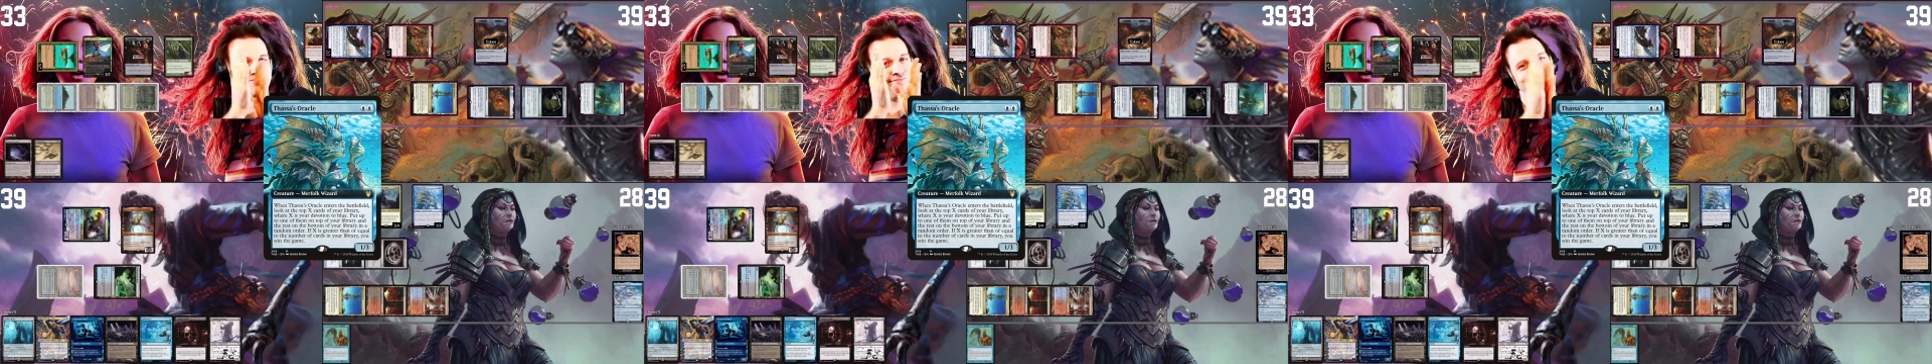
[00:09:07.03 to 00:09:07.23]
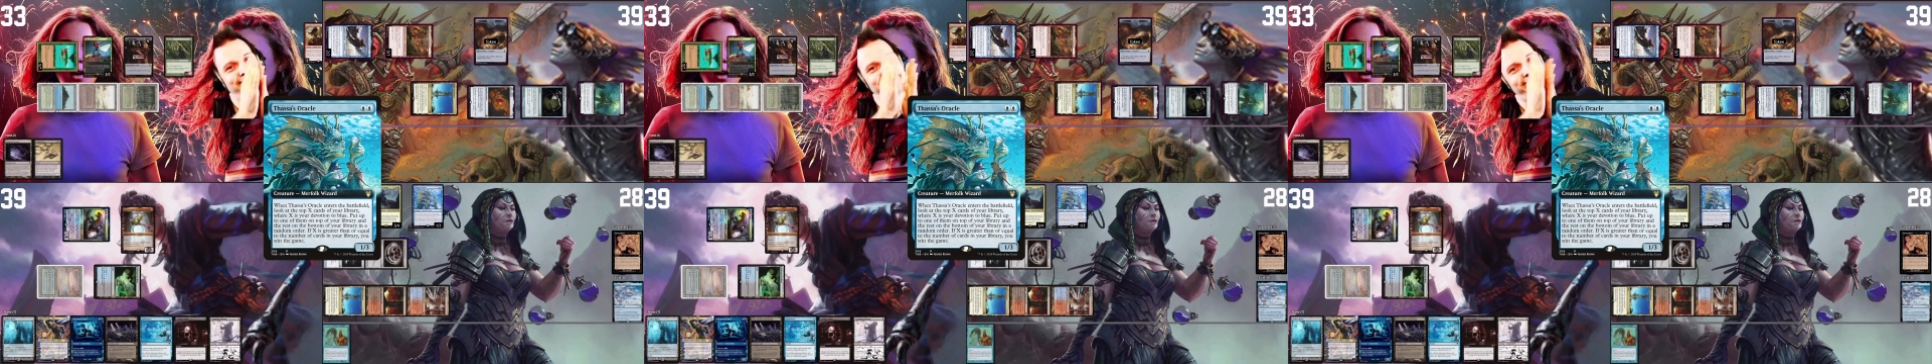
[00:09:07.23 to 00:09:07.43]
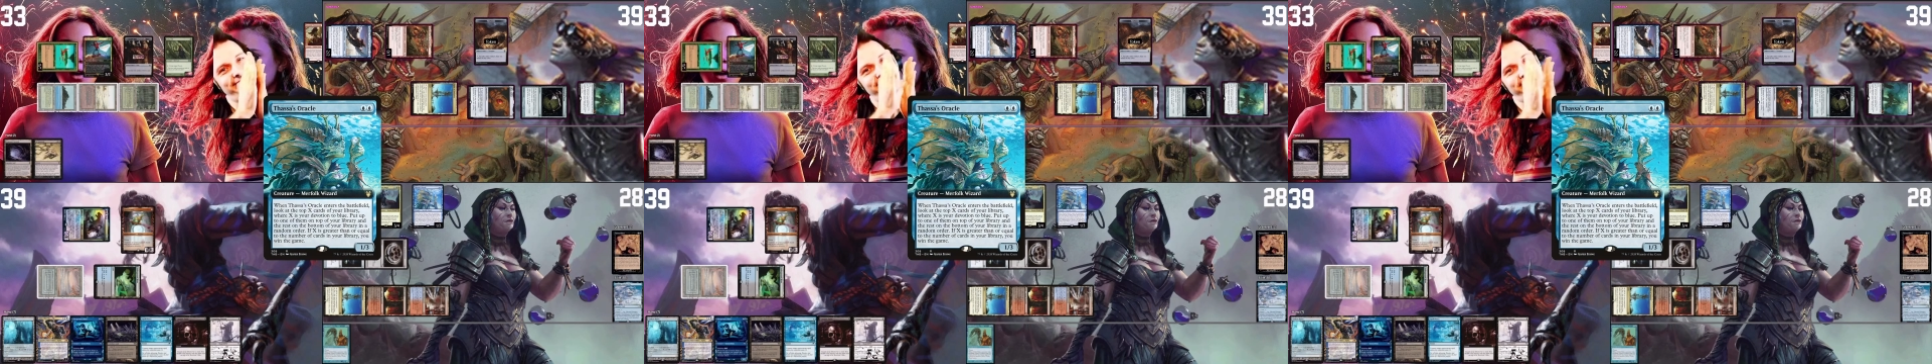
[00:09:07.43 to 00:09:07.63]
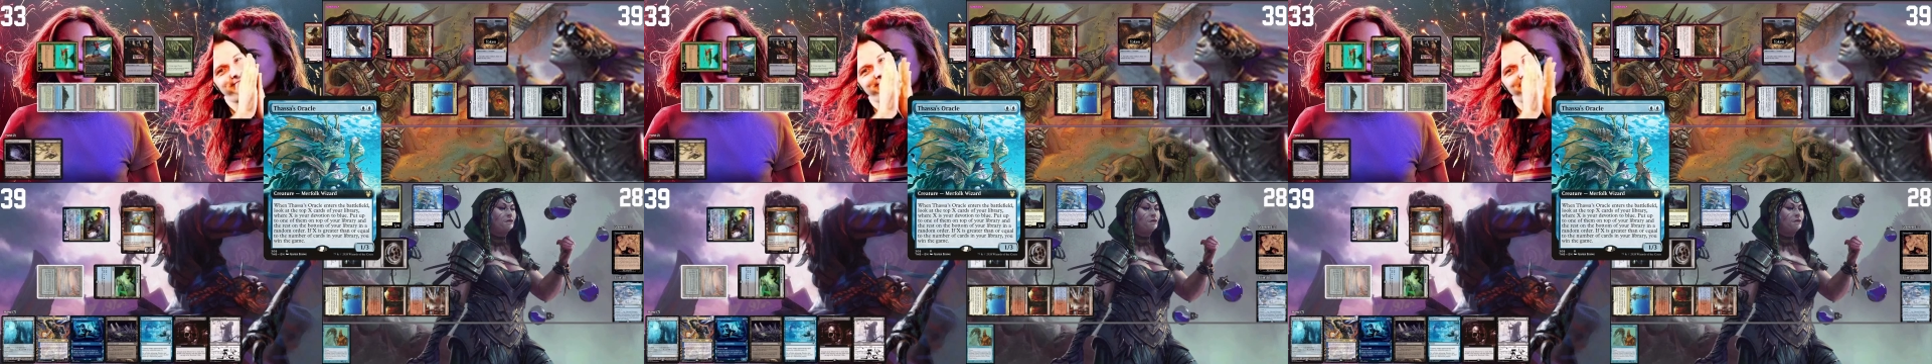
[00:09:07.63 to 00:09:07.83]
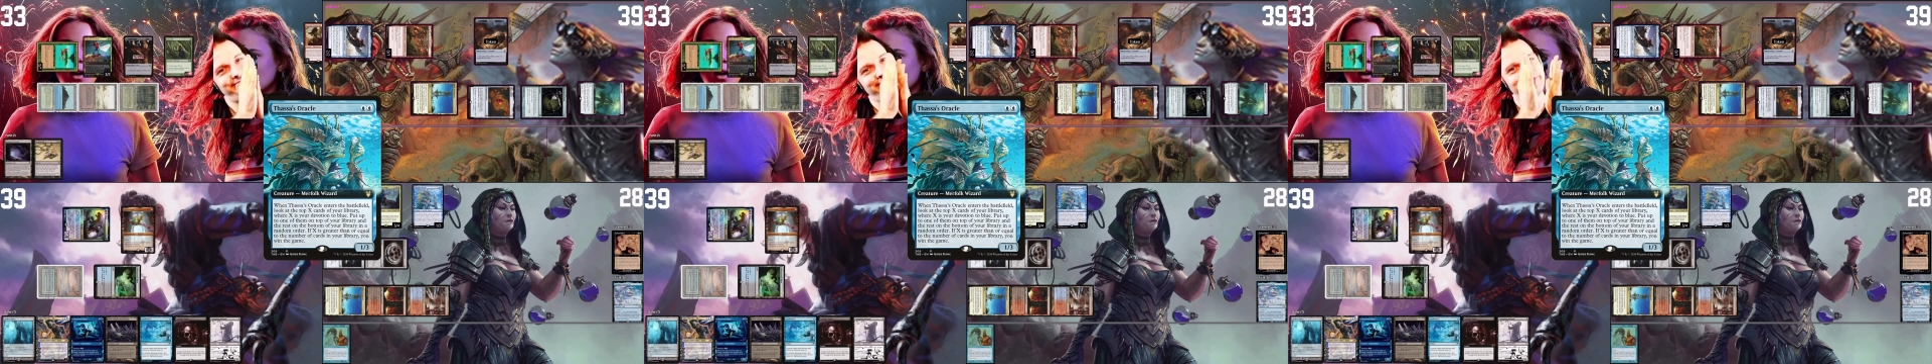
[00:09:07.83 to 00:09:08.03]
I would like to
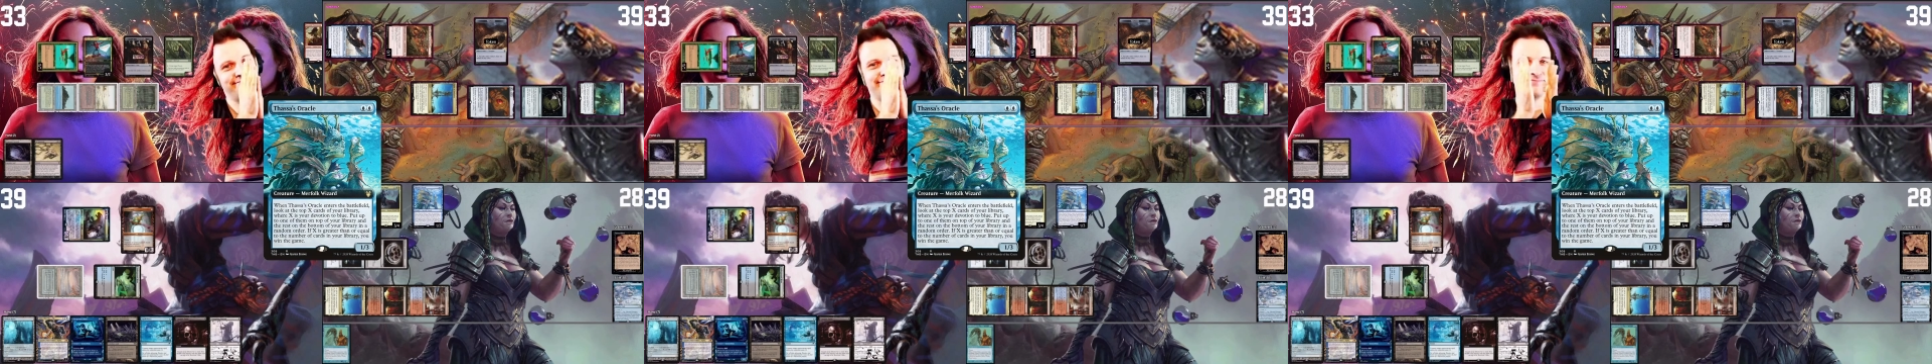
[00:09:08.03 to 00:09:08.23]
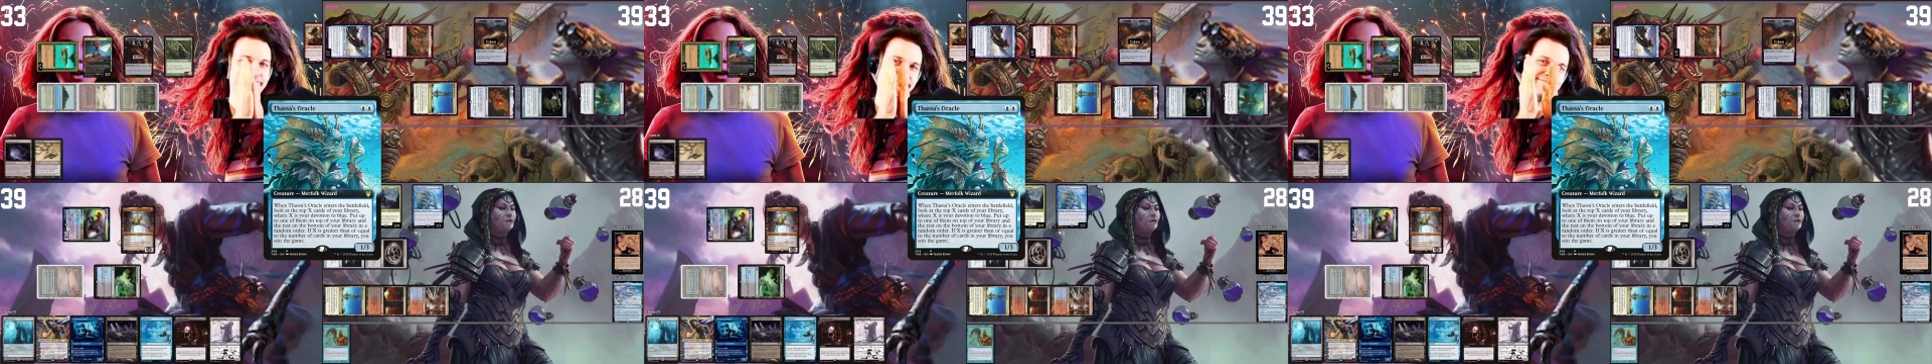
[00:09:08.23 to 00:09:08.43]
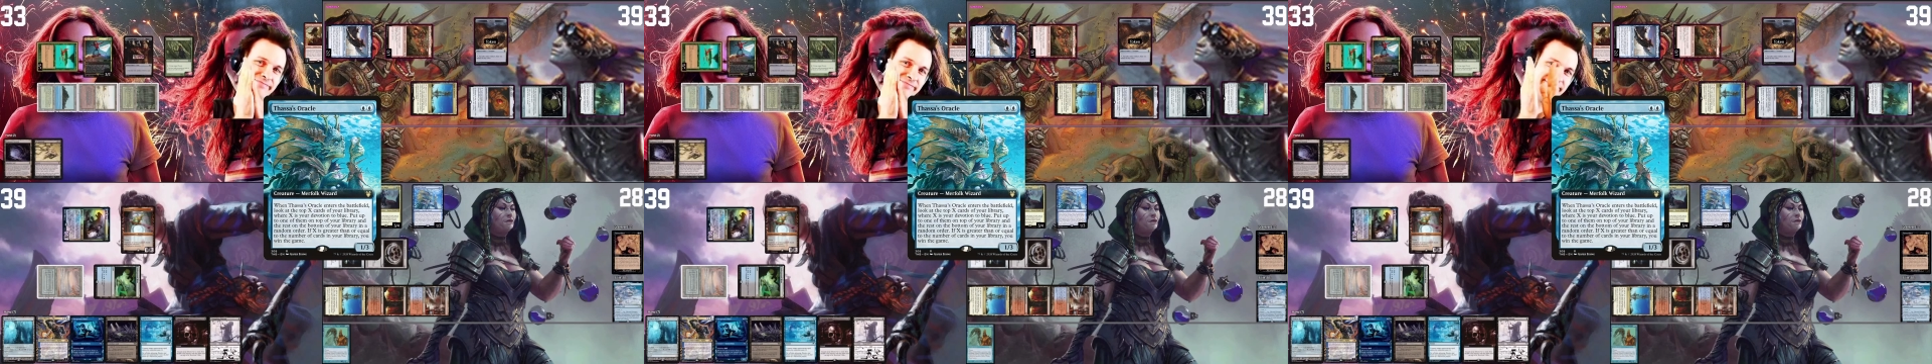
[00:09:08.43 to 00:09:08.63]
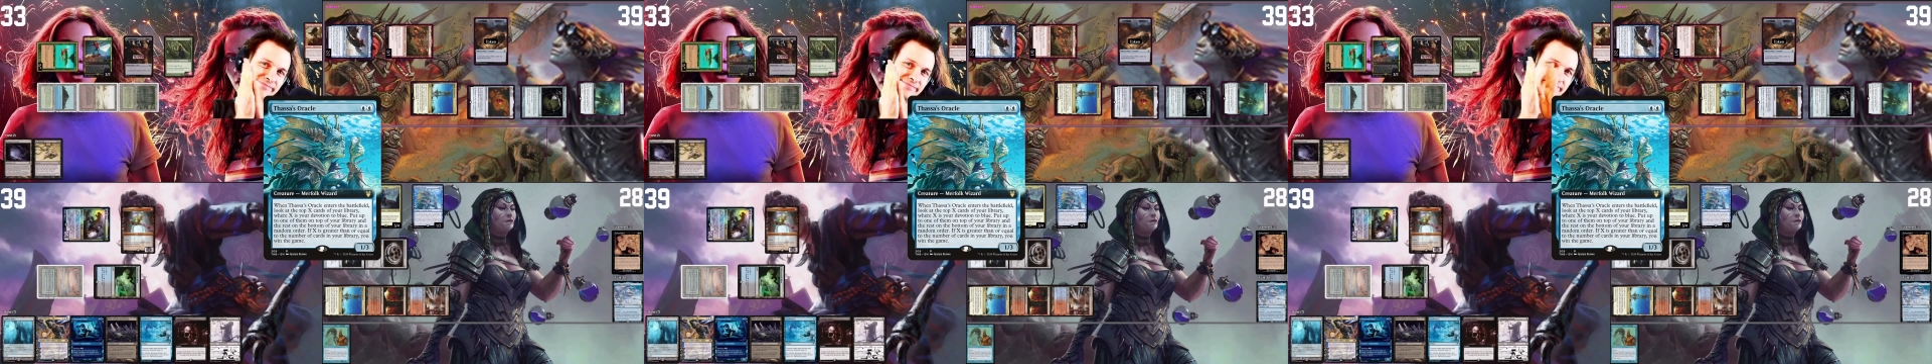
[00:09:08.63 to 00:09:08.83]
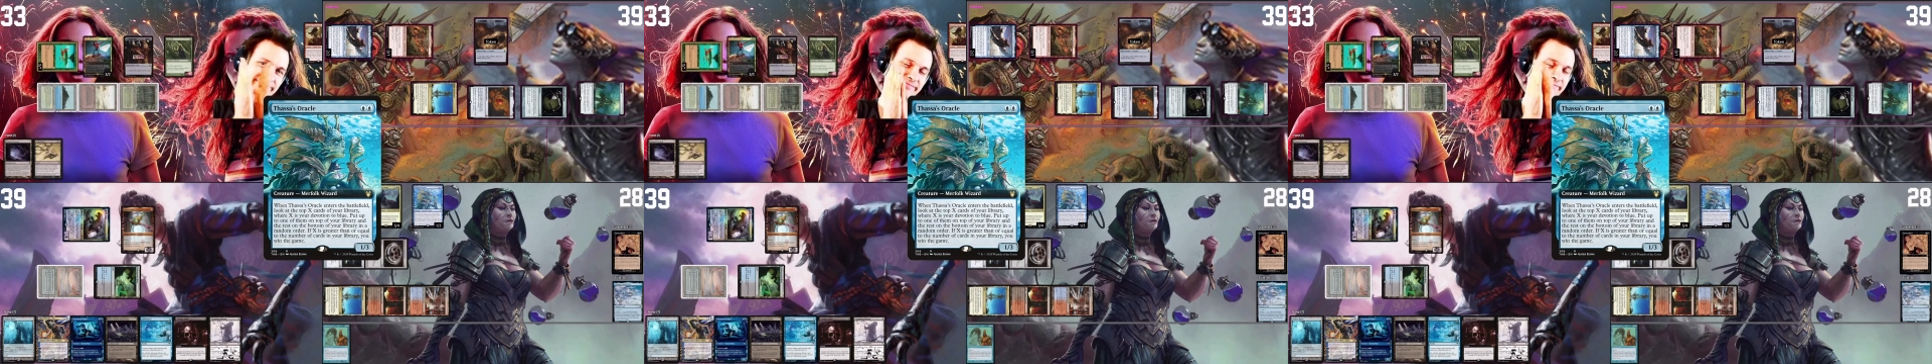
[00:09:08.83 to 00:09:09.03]
go to
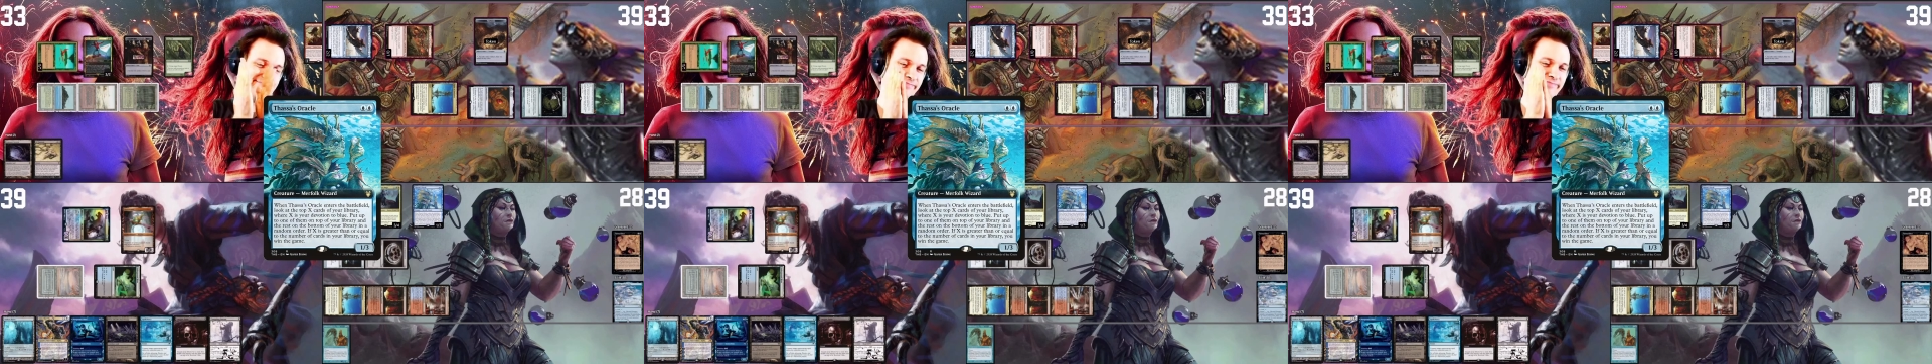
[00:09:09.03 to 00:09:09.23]
winning the